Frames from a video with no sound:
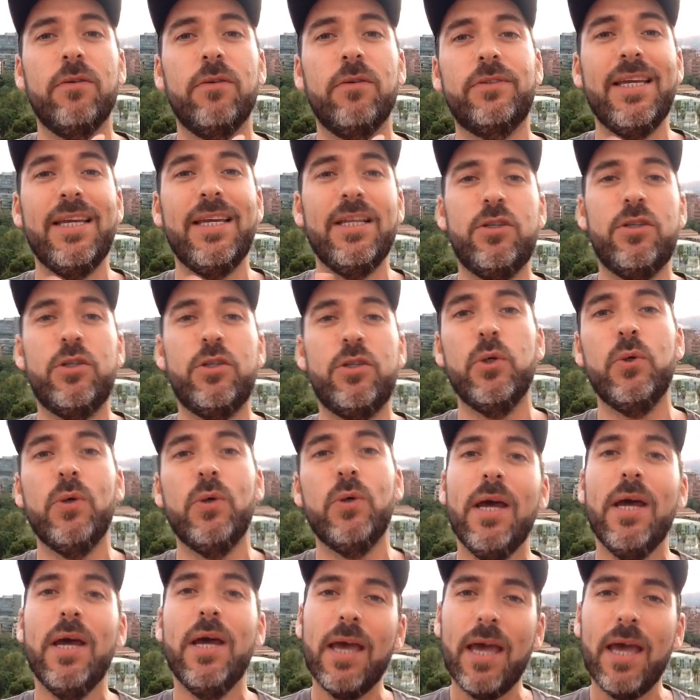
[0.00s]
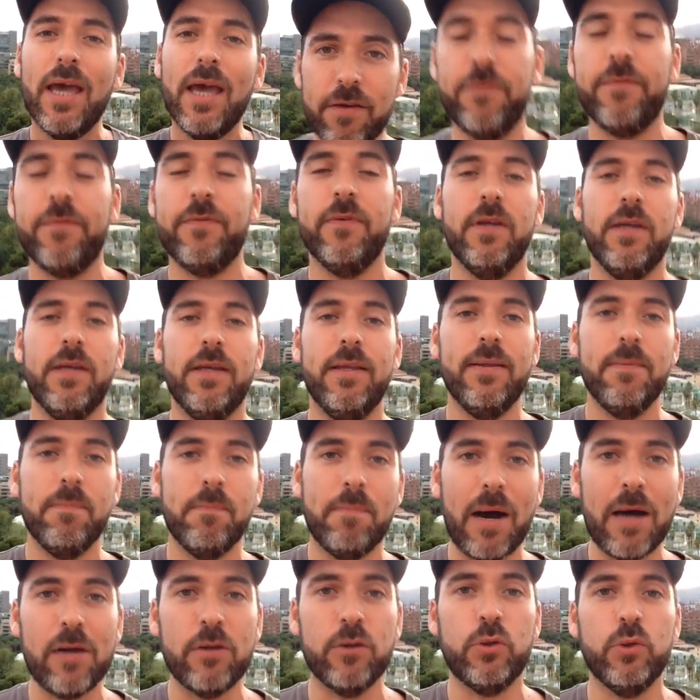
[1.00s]
into if
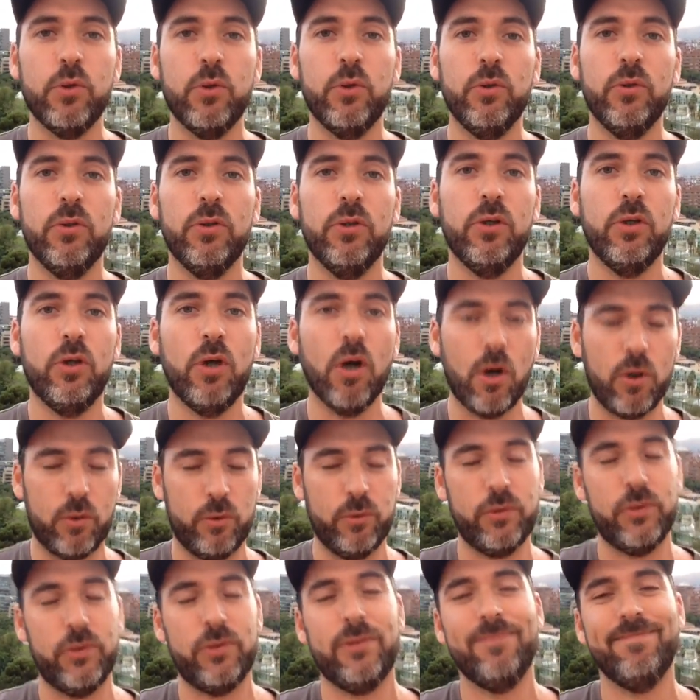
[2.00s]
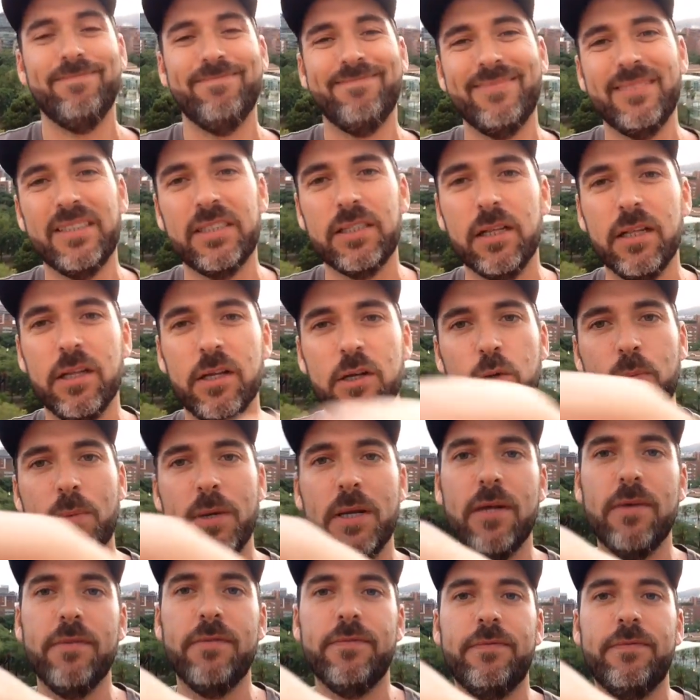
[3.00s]
Bartu goes. It's a little
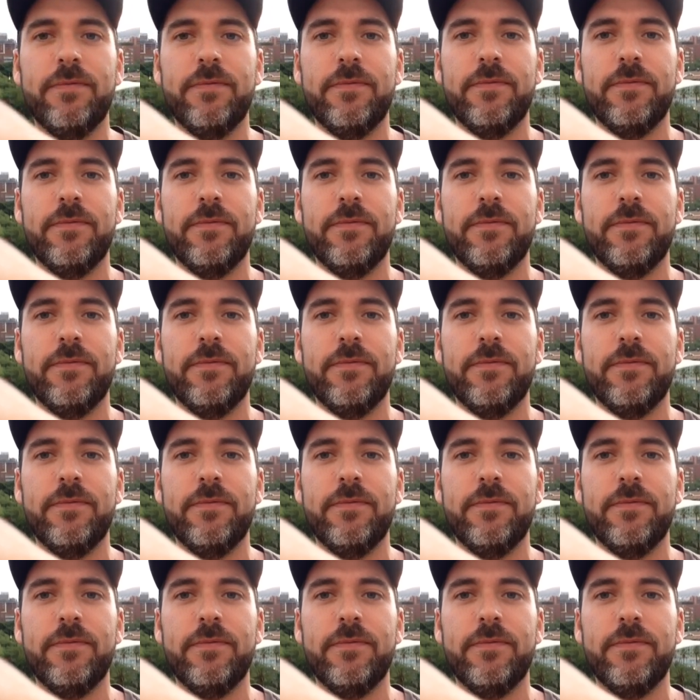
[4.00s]
bit of, you